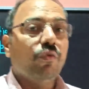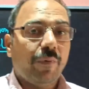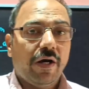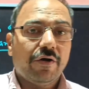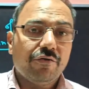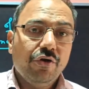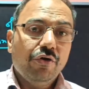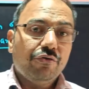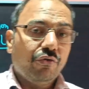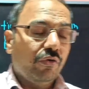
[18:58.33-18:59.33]
two parts,
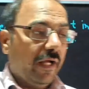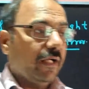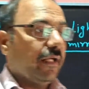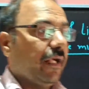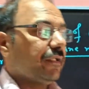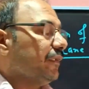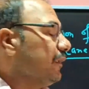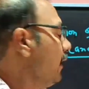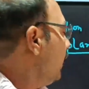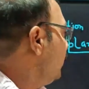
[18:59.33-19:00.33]
so that acts
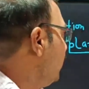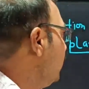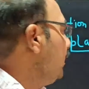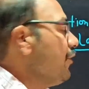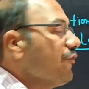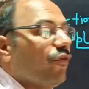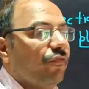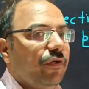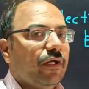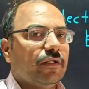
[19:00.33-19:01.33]
as a
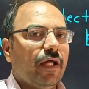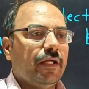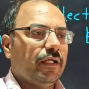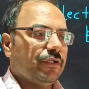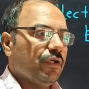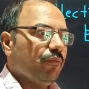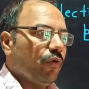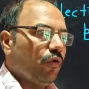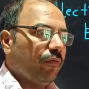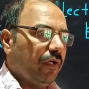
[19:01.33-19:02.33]
sphere. Like
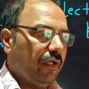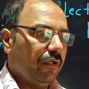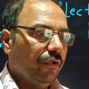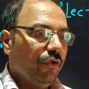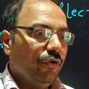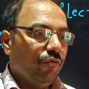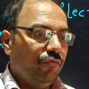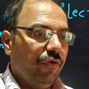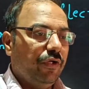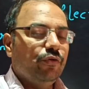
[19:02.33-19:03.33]
example of
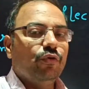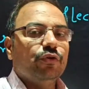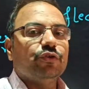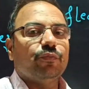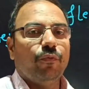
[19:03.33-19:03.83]
we use